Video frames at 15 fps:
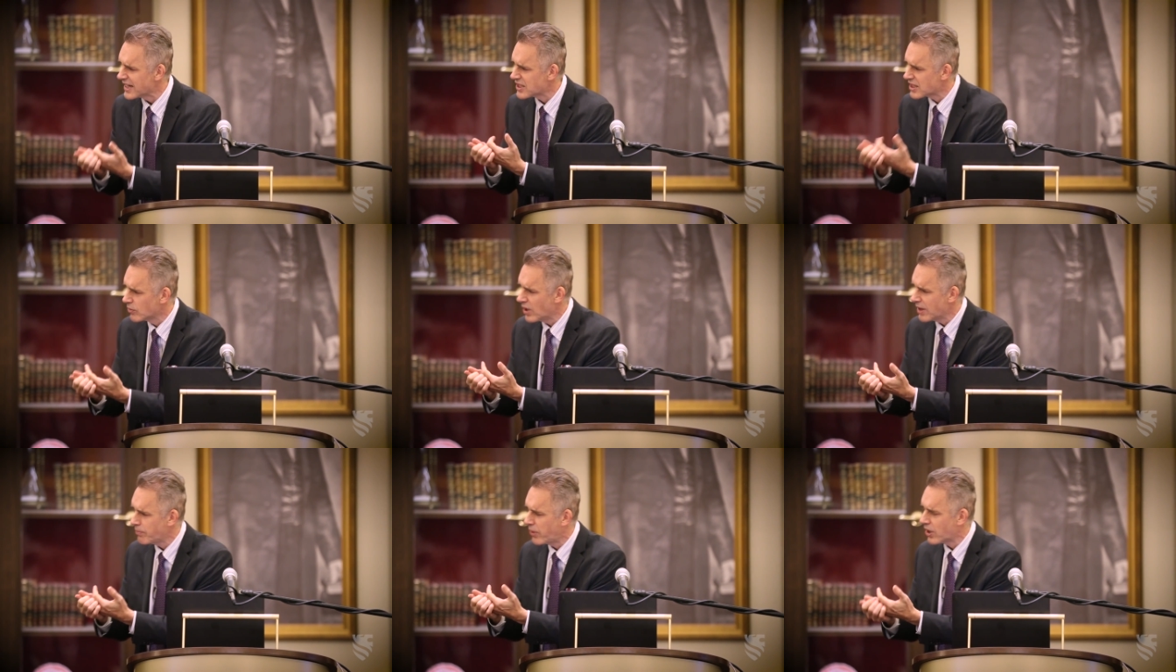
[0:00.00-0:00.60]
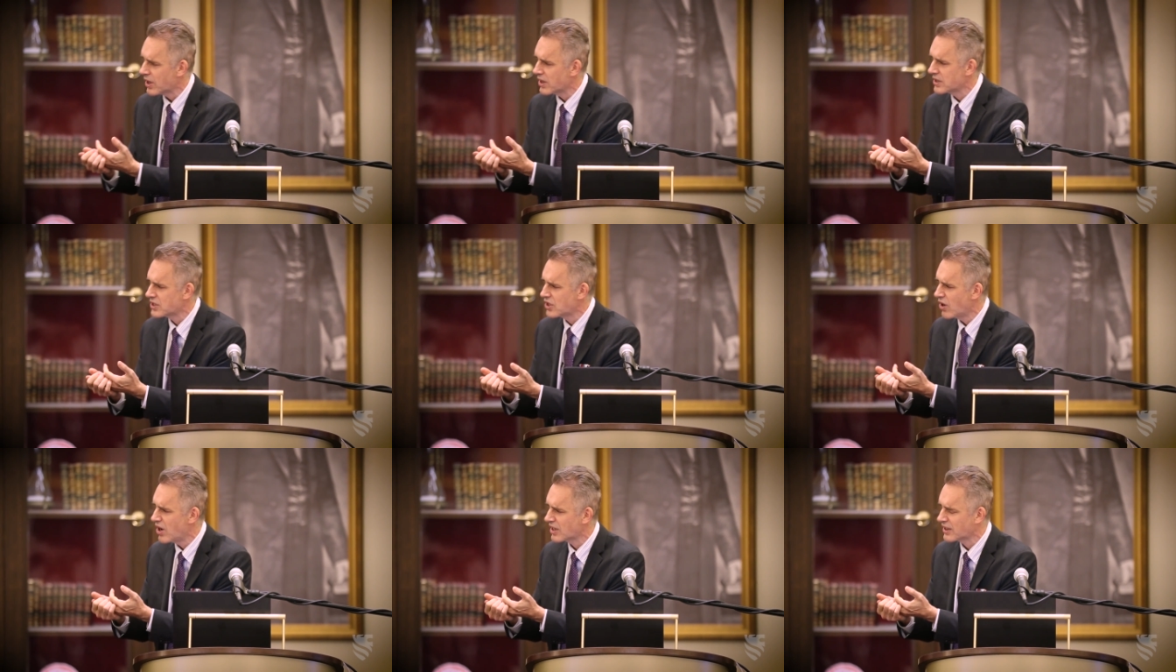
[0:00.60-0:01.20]
It's the one part of this
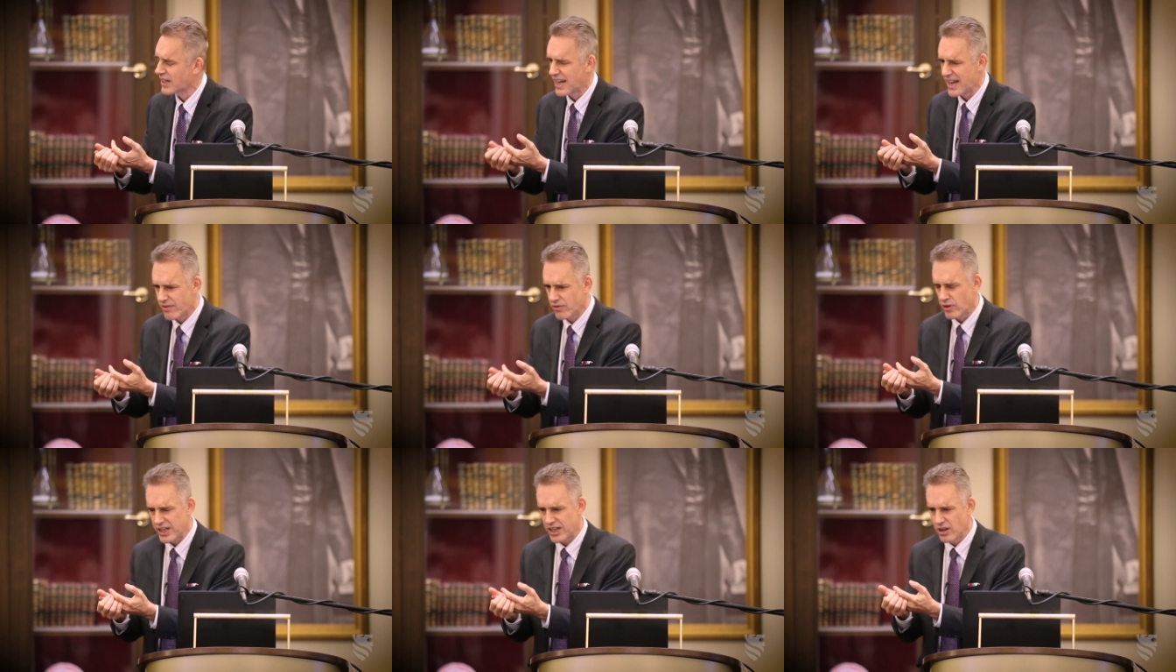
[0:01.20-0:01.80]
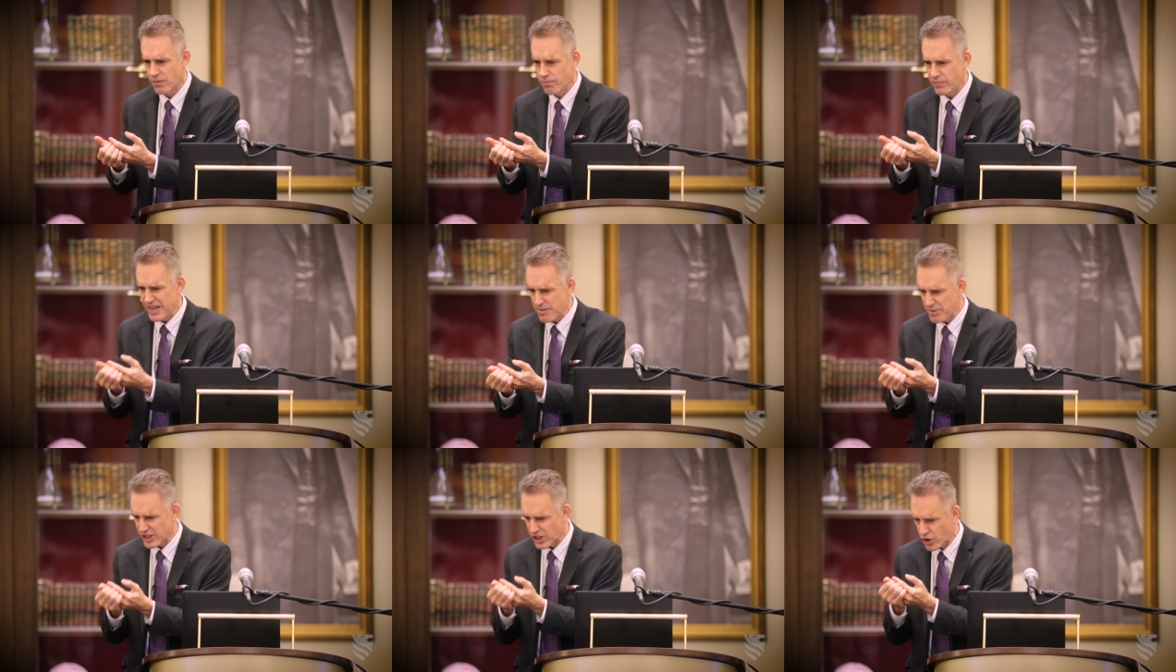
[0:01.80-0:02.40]
talk that I haven't really
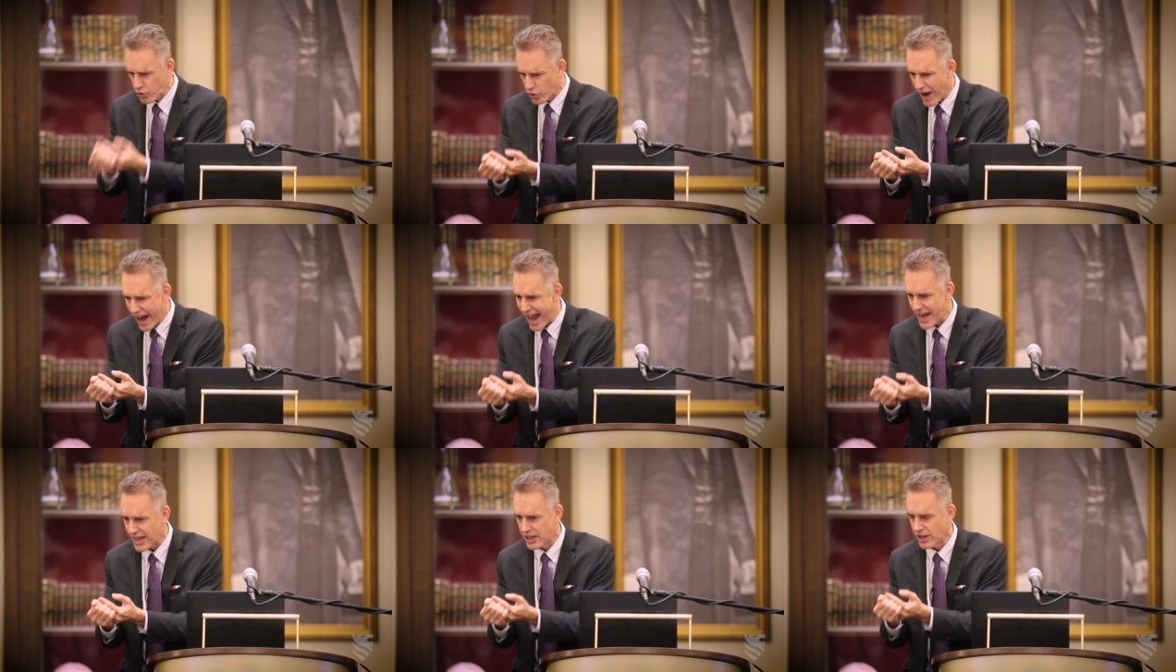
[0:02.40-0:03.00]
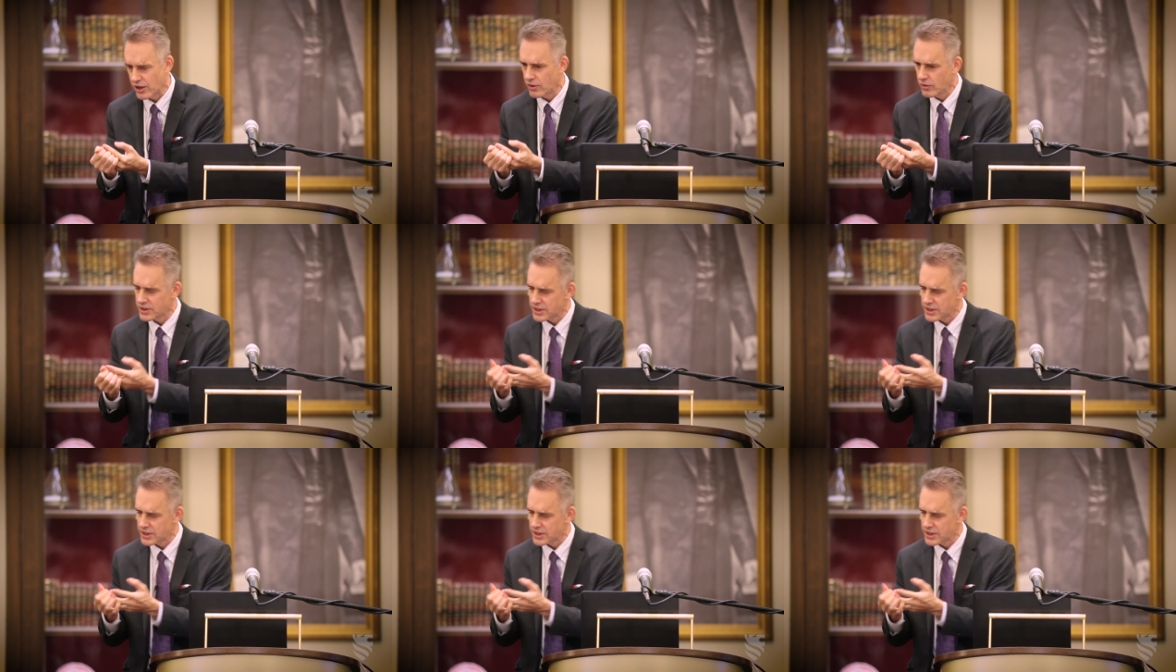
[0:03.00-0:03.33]
been able to crack, you know.